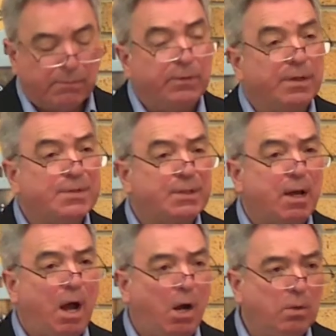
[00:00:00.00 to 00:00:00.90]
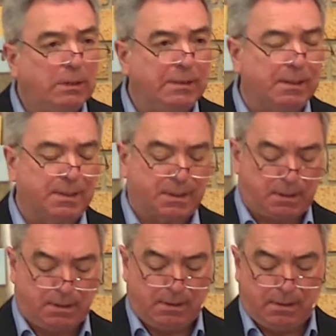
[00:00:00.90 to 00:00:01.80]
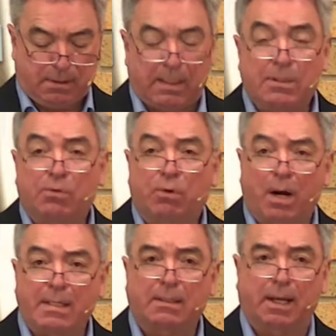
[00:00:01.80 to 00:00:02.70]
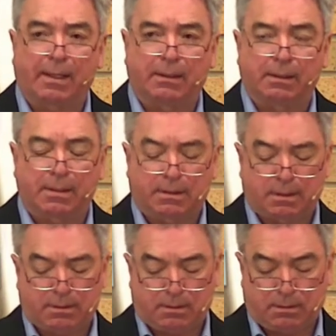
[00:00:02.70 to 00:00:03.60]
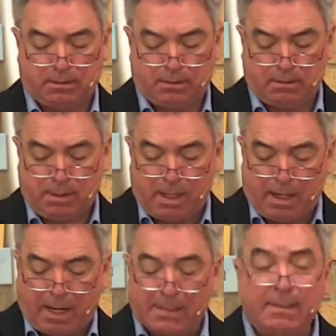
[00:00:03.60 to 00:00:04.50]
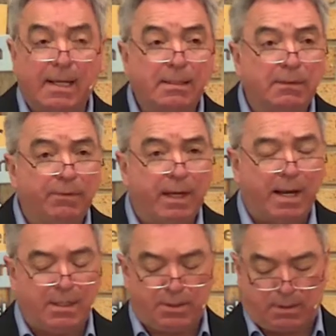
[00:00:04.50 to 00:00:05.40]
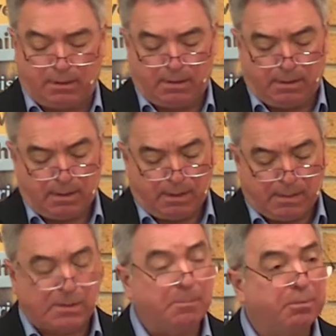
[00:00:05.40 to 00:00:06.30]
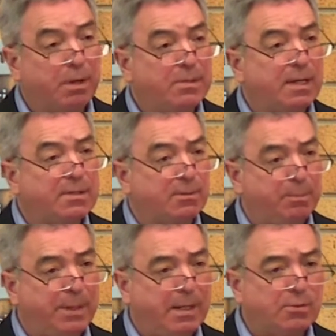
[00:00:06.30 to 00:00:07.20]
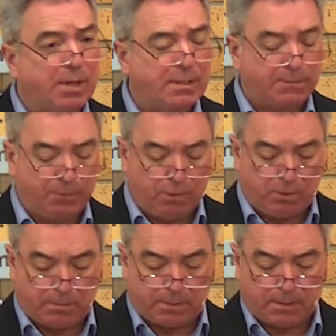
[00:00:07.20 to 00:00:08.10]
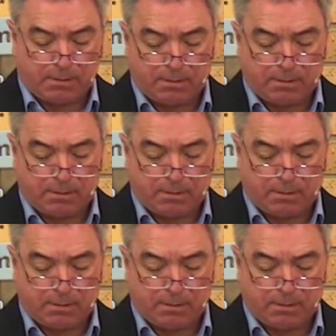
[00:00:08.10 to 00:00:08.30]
First, holiness is Christ-likeness, and sanctification is the process of being transformed.